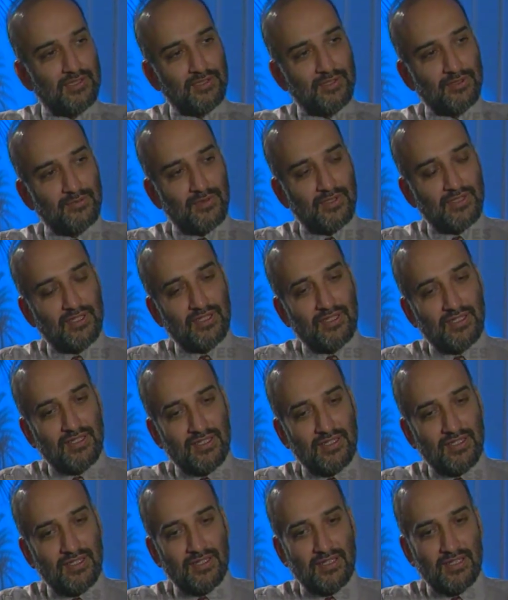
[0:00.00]
You were an,
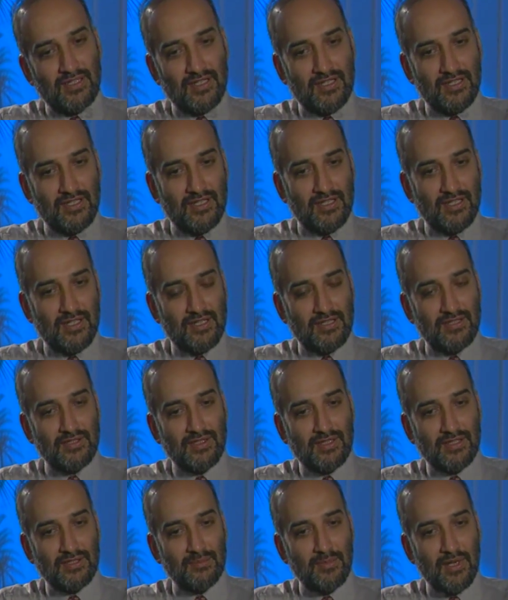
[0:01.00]
an, an, an,
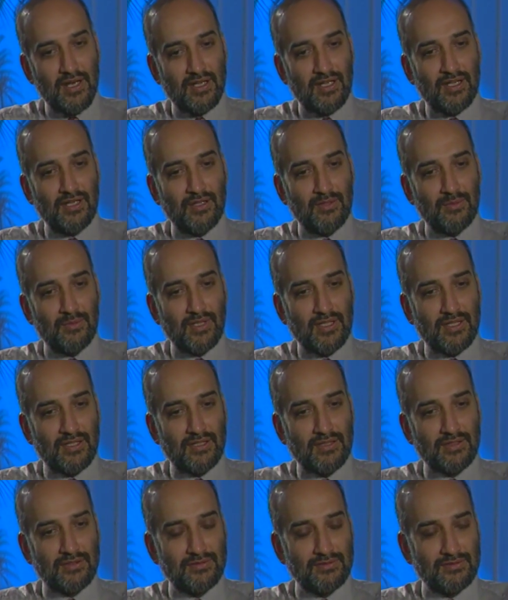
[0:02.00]
architect in America,
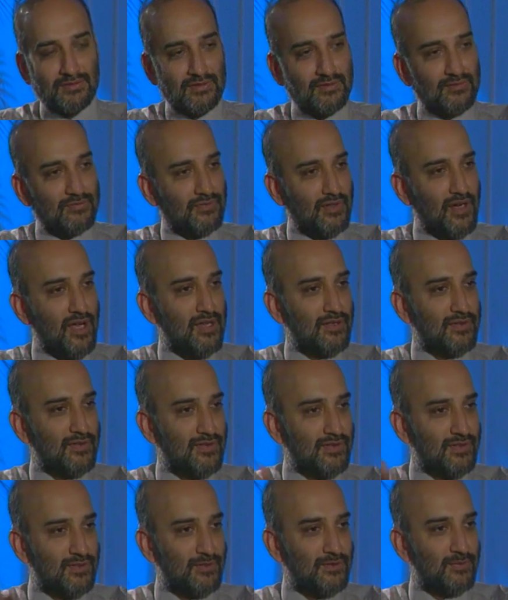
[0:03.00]
working in
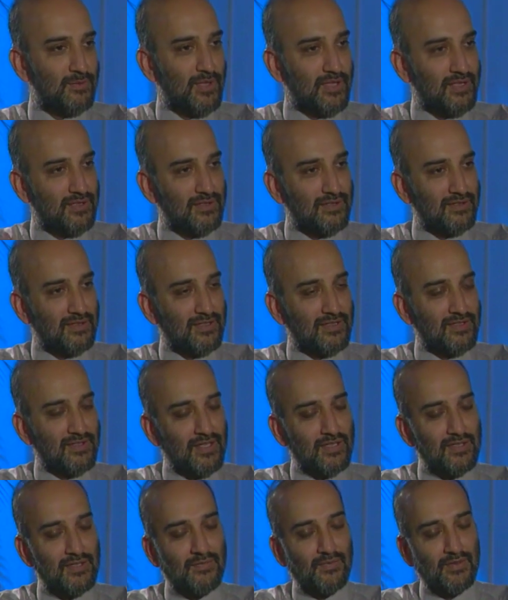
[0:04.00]
France, and you'd worked
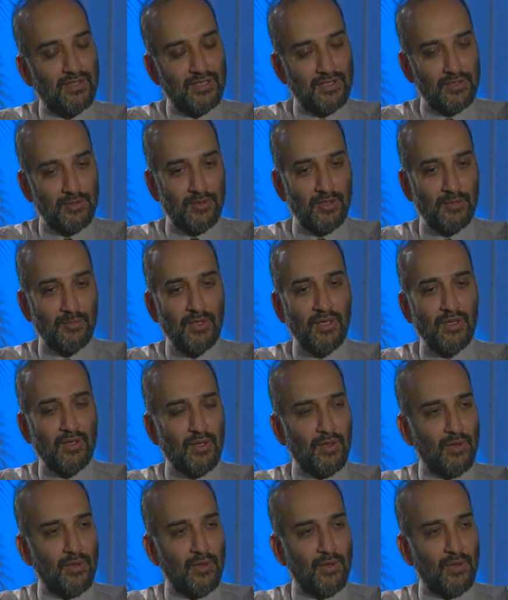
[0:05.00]
extensively in Europe.